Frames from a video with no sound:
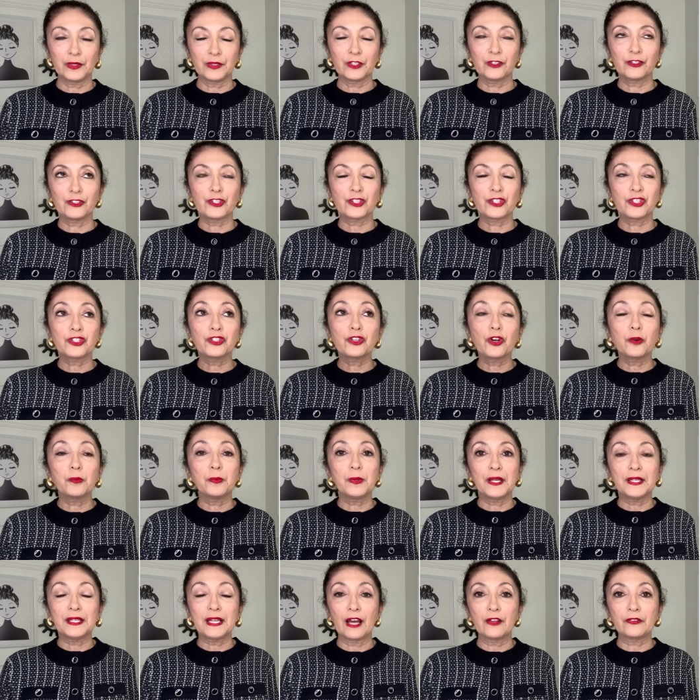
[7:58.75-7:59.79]
They're just so
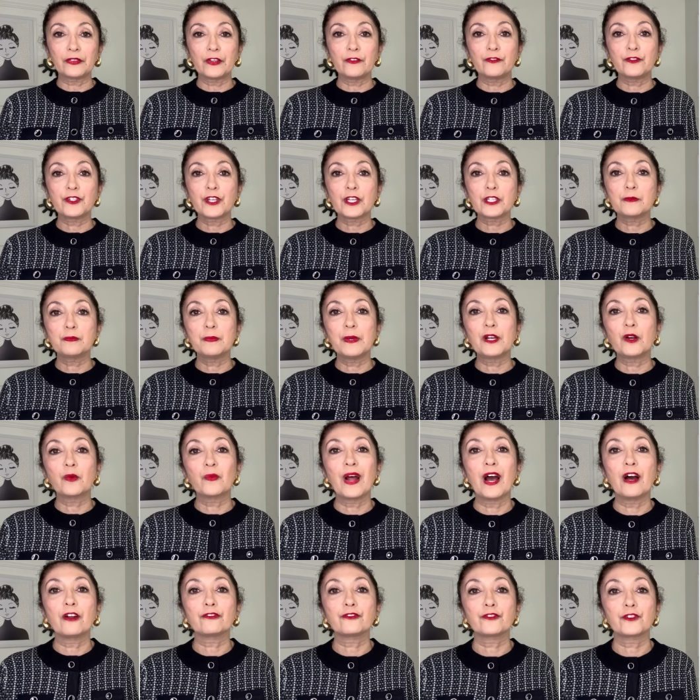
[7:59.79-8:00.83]
played out. They've just been
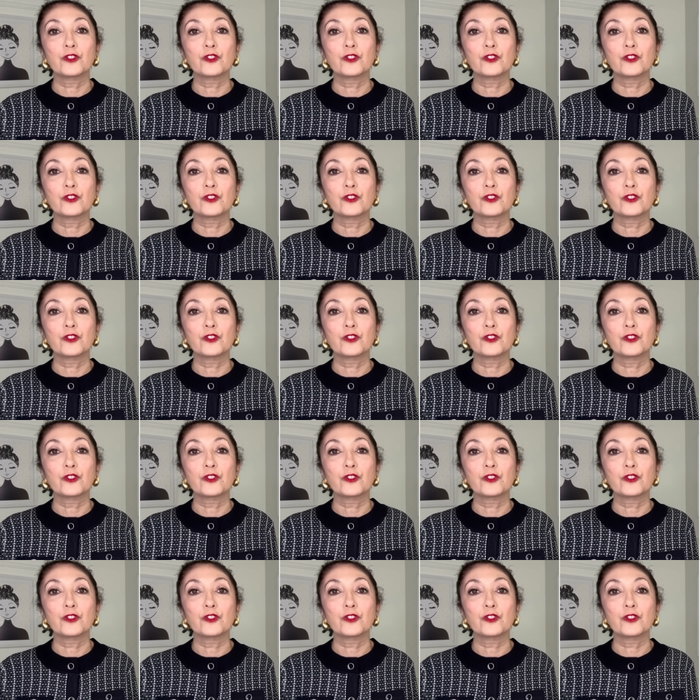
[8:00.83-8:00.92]
around for